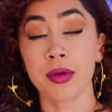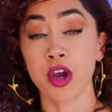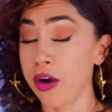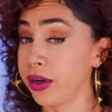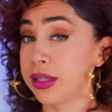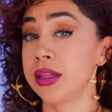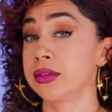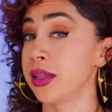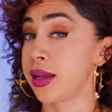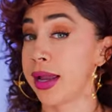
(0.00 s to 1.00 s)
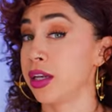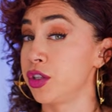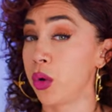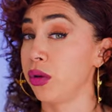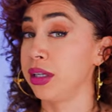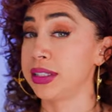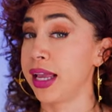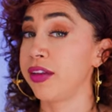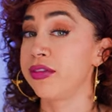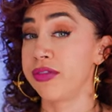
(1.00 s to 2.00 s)
Currently, there's something I can totally
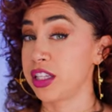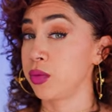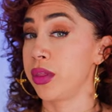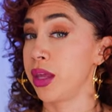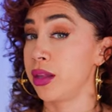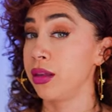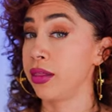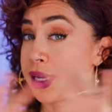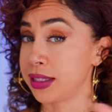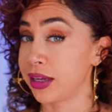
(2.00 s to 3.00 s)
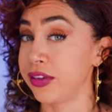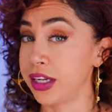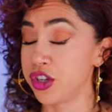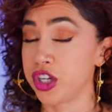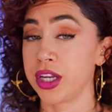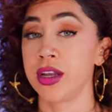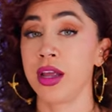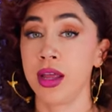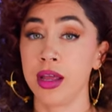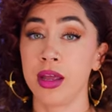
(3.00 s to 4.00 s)
say fits within that definition
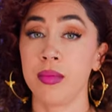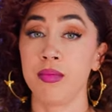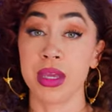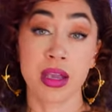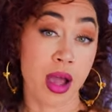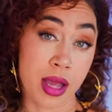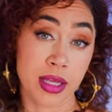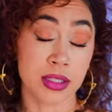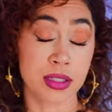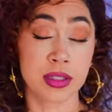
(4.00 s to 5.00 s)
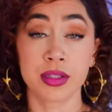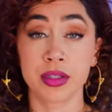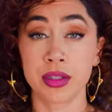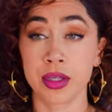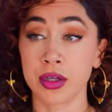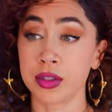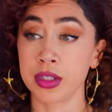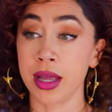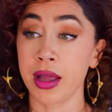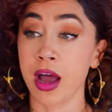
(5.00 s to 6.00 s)
because
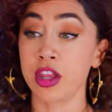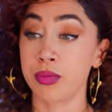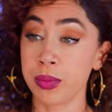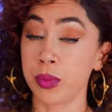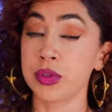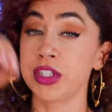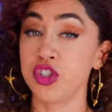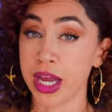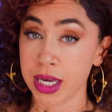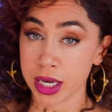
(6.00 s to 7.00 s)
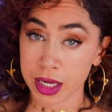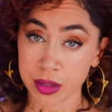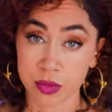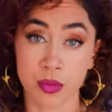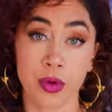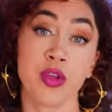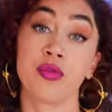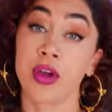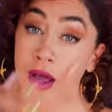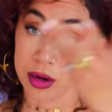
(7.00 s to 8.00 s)
there's other people's agenda when
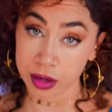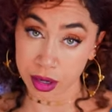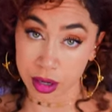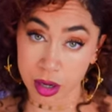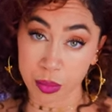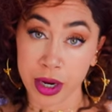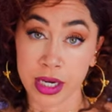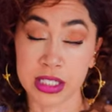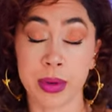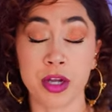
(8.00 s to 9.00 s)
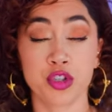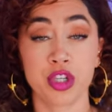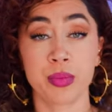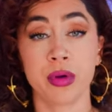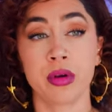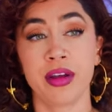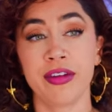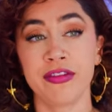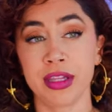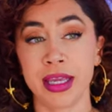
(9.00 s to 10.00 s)
you've got a brand sponsorship or
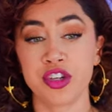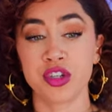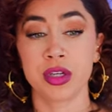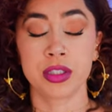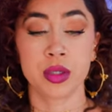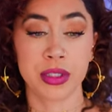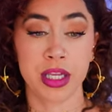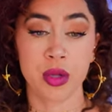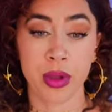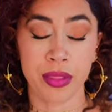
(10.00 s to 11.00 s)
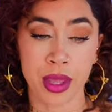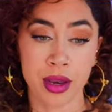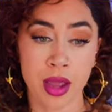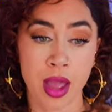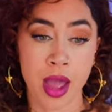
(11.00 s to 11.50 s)
affiliation associated with it